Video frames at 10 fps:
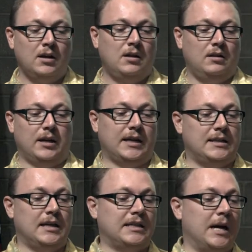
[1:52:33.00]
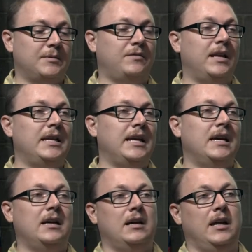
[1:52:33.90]
like I said, Times of
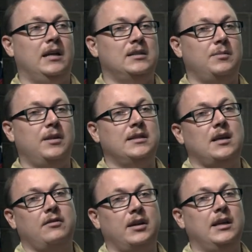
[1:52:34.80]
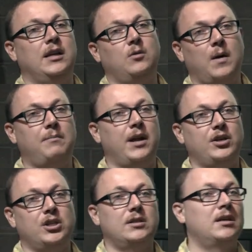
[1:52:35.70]
India and some of these other Indian web
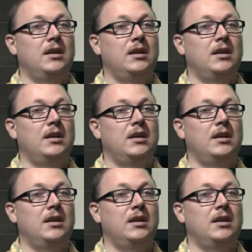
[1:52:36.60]
pages,